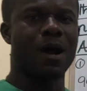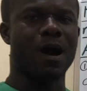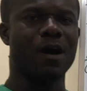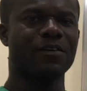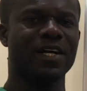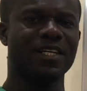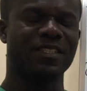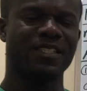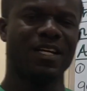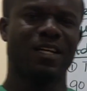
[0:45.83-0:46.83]
Alright,
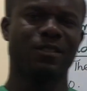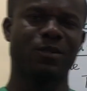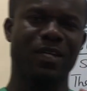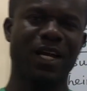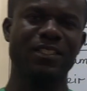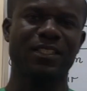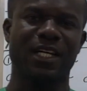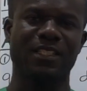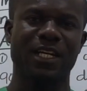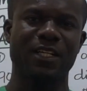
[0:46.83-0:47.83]
to get
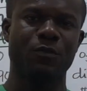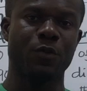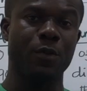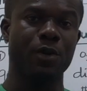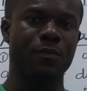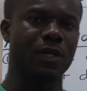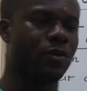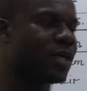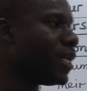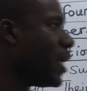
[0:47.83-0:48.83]
started, we will be
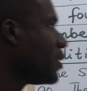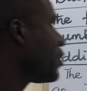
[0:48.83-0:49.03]
looking at